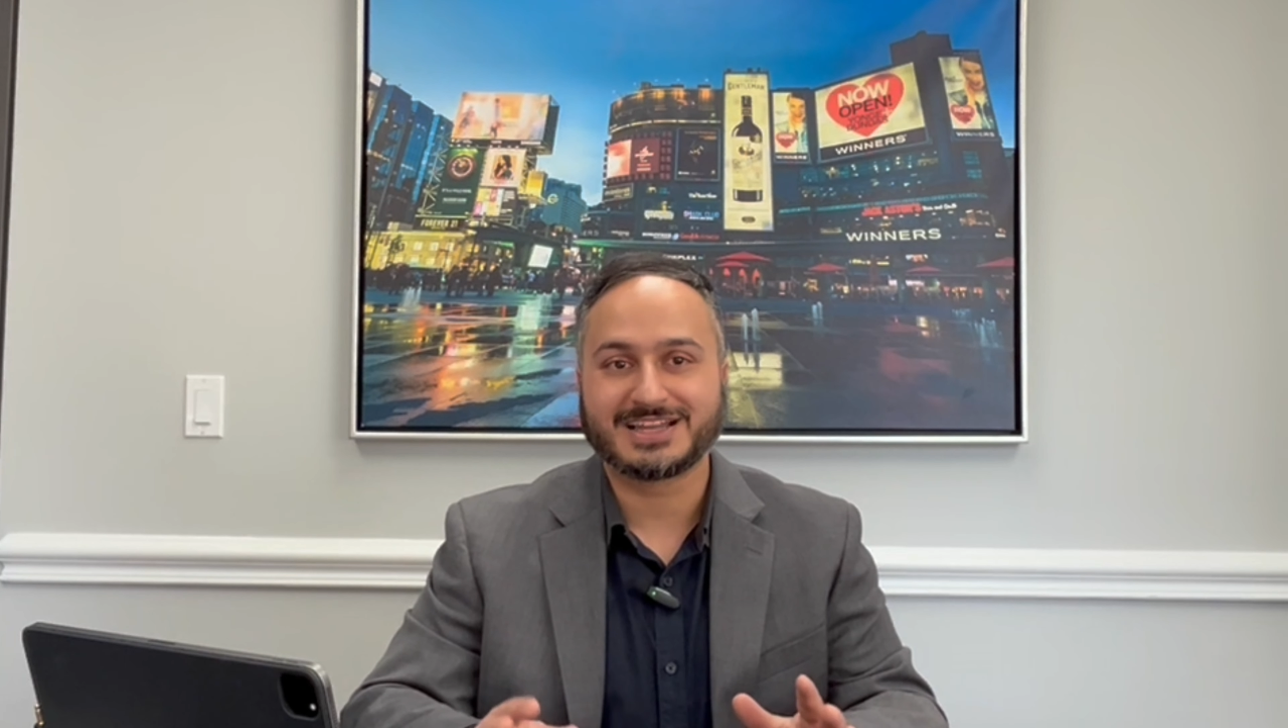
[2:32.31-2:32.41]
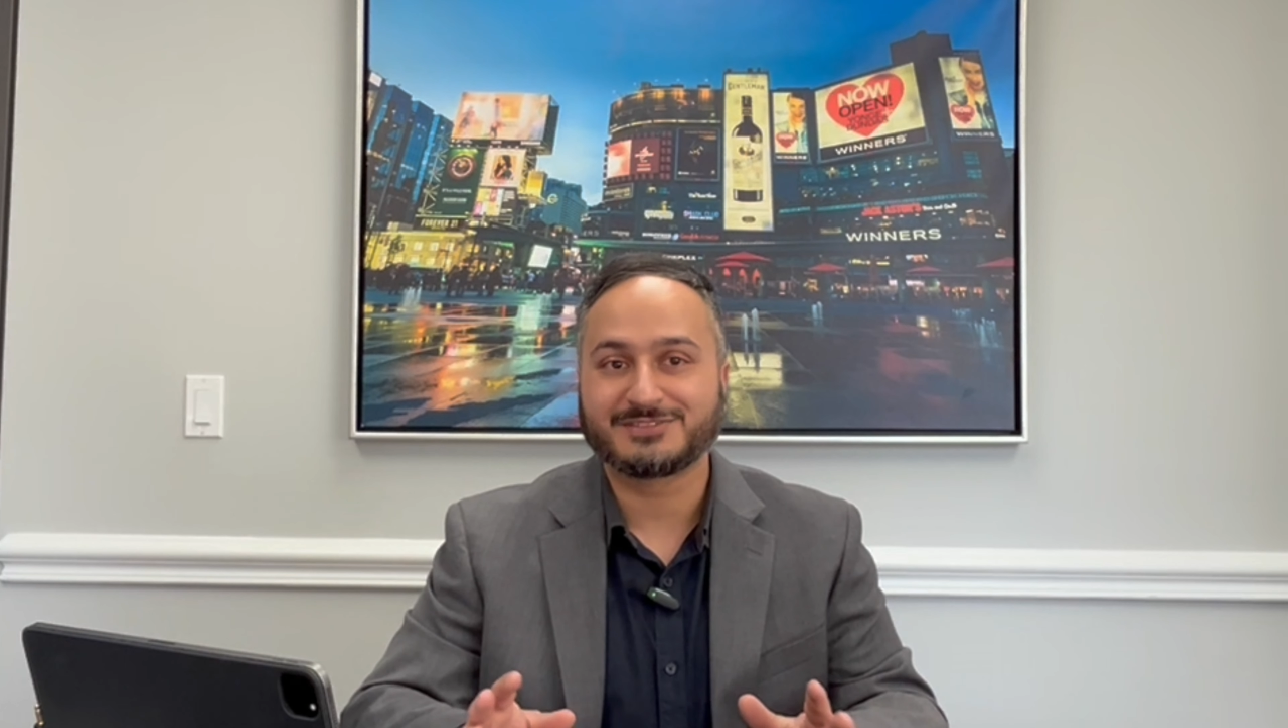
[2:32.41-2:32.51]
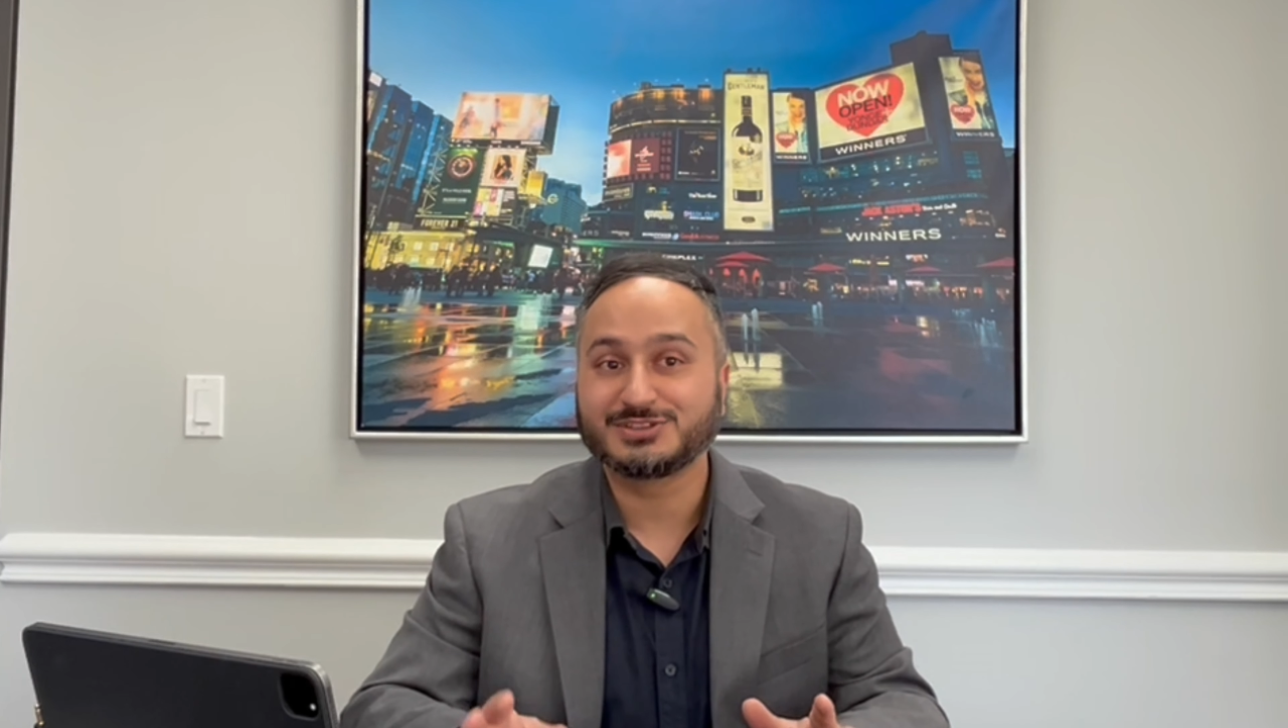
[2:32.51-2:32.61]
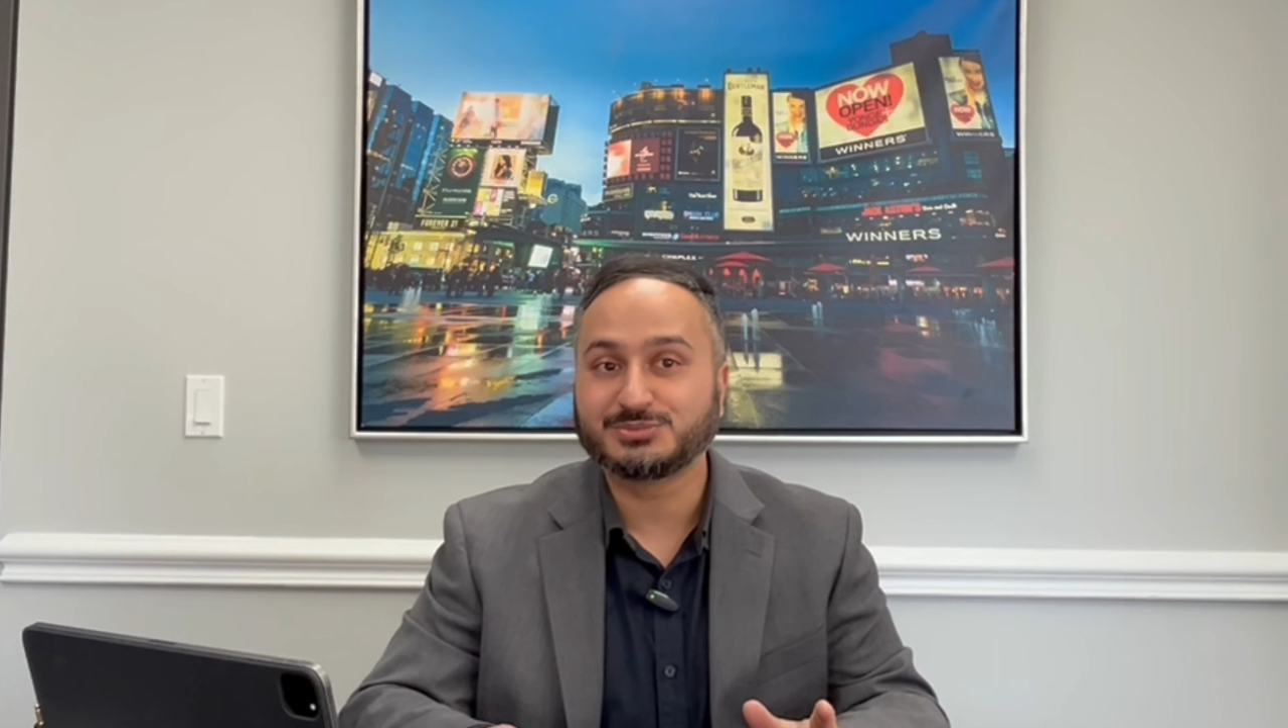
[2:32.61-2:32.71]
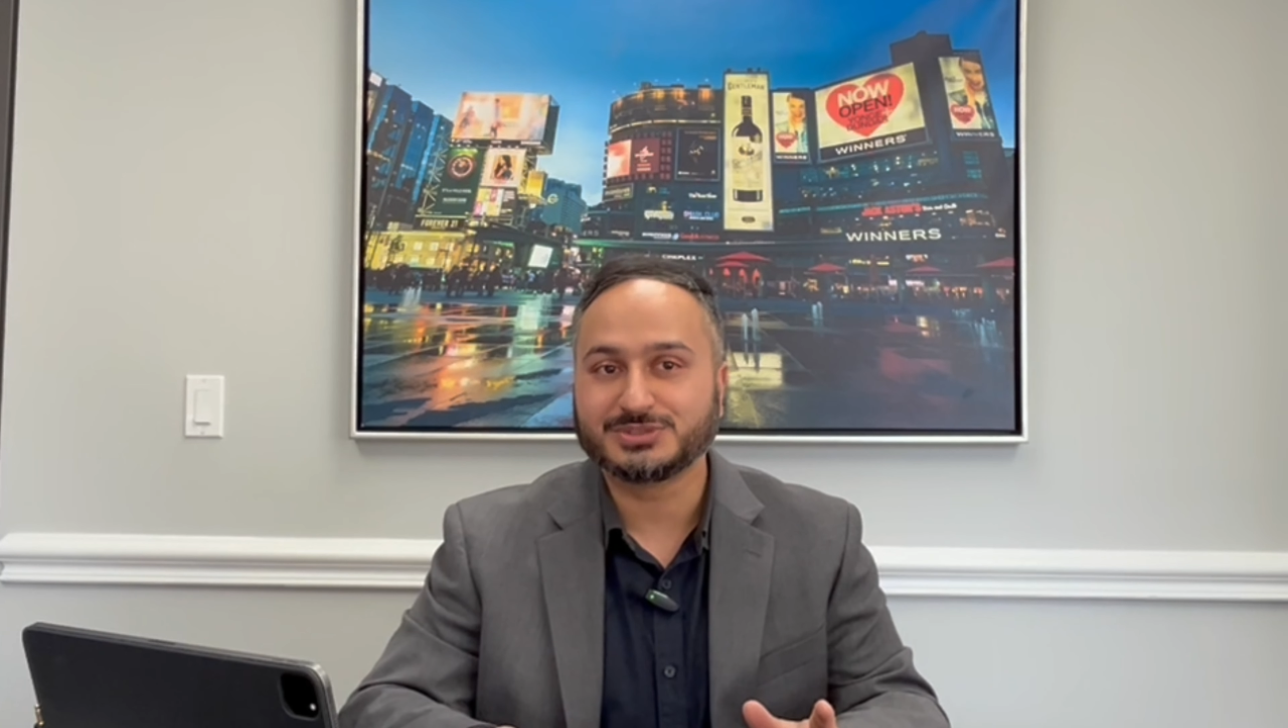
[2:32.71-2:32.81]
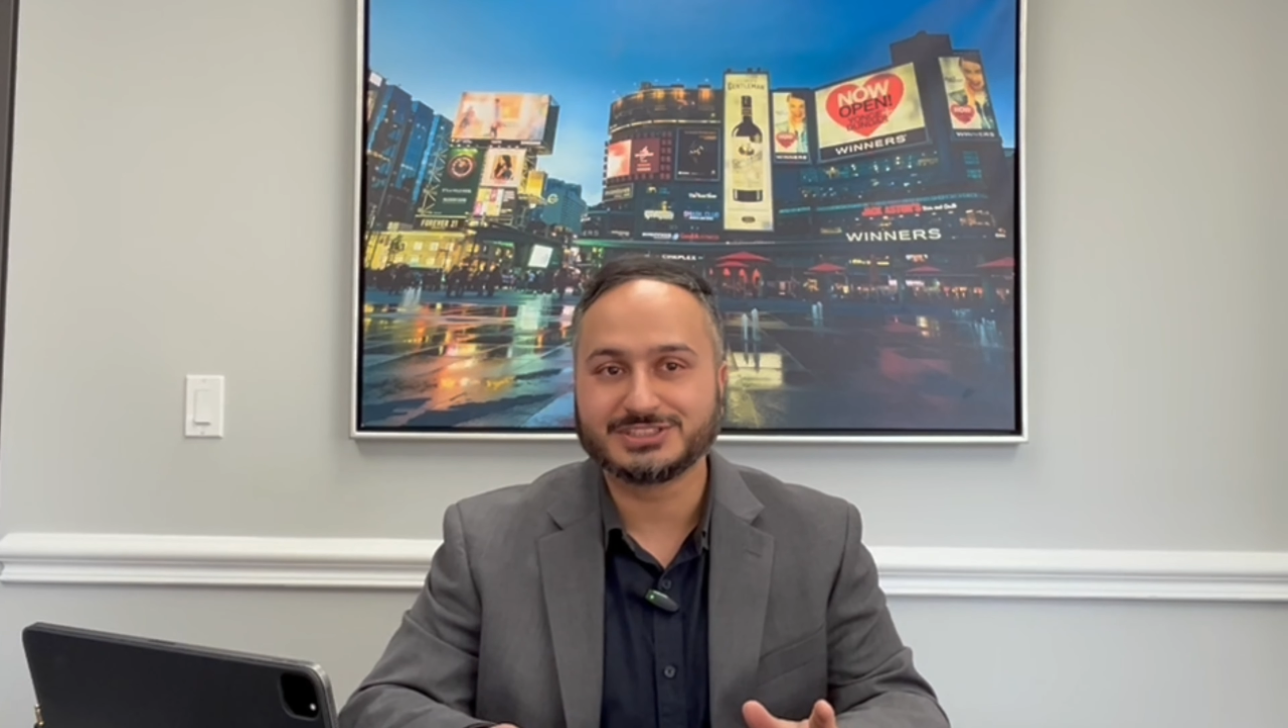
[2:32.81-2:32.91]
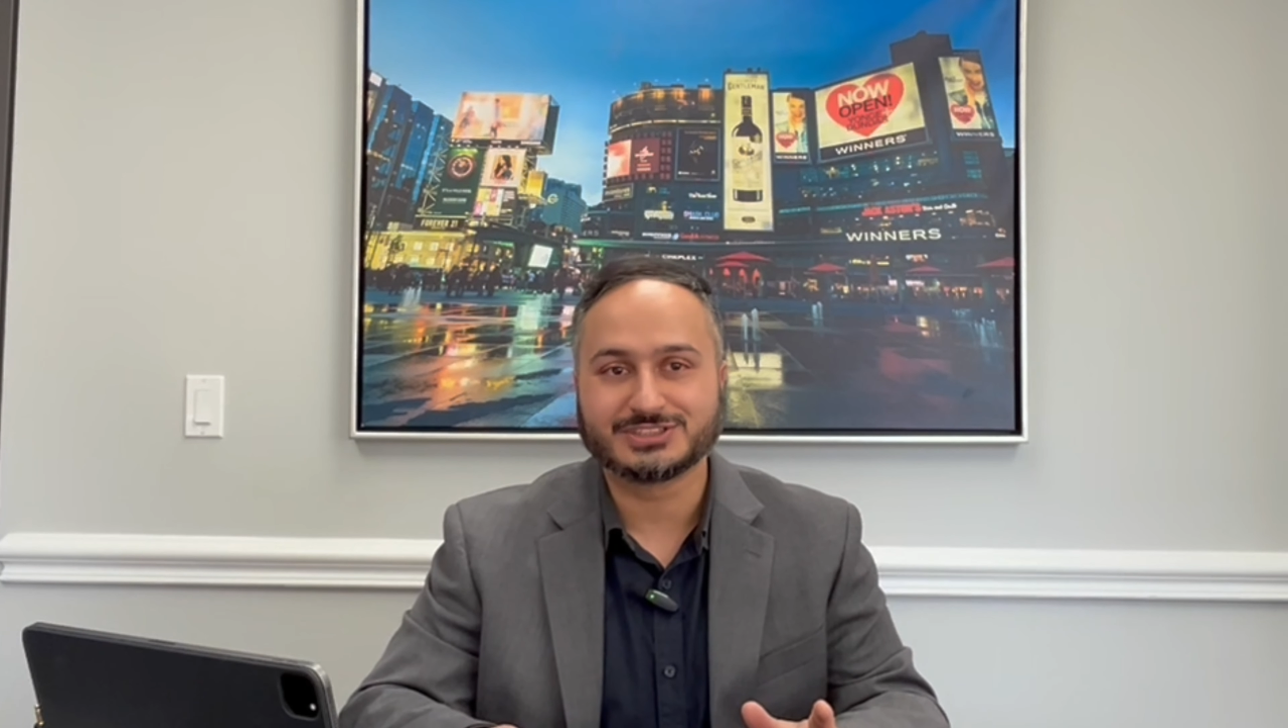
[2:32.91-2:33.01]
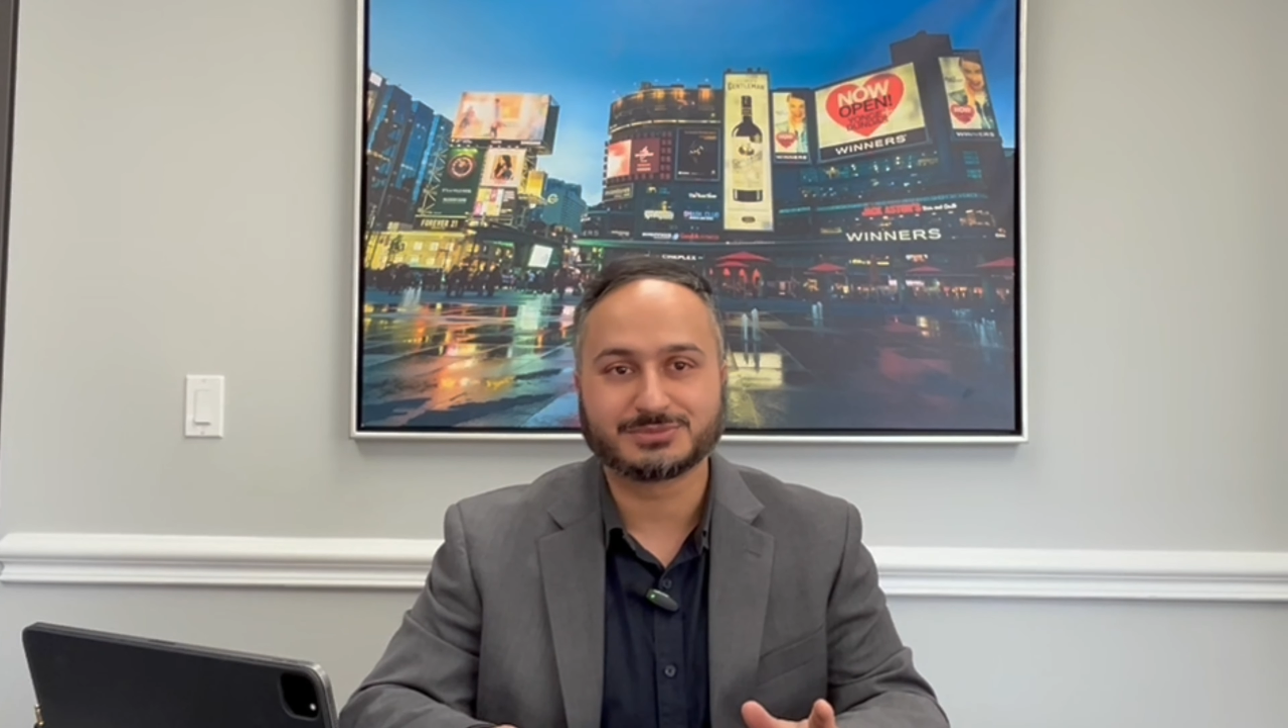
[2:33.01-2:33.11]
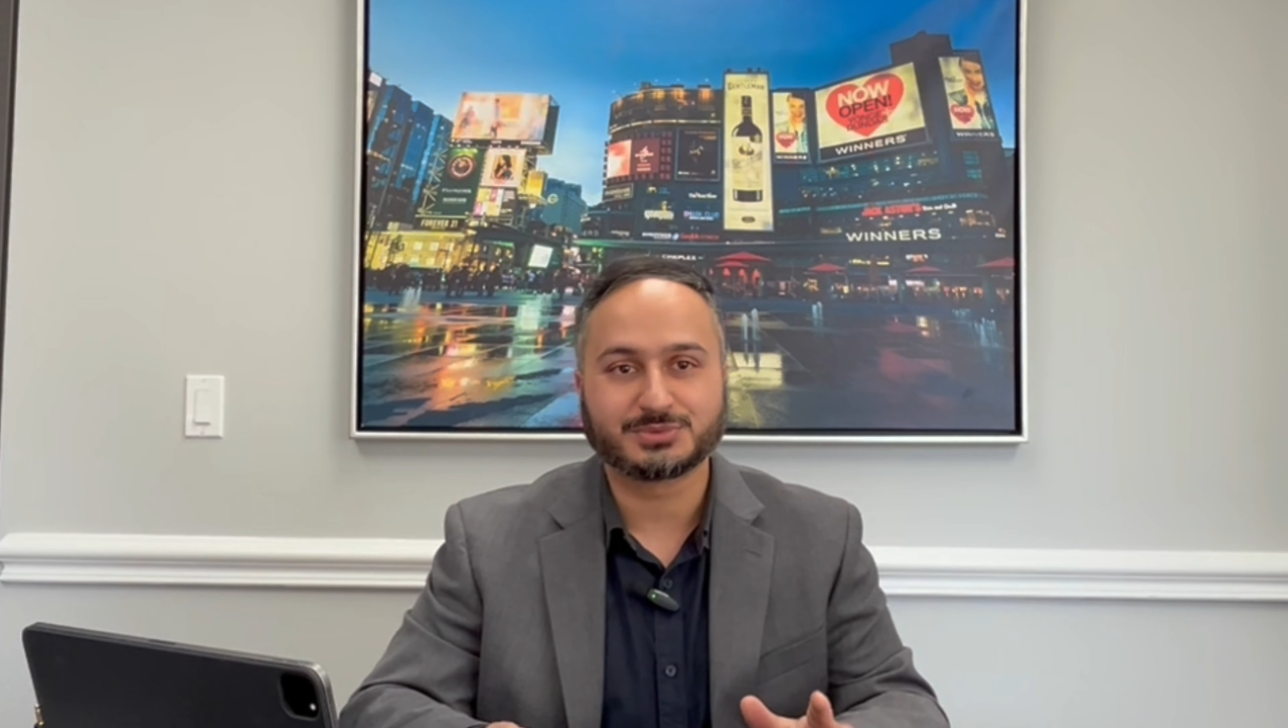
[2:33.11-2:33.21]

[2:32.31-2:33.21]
every region